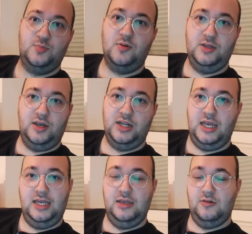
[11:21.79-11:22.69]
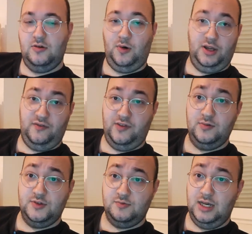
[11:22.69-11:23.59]
probably going to eat quite a
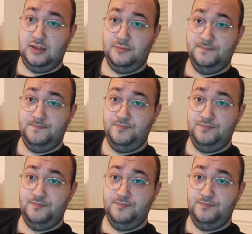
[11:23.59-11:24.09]
few as well,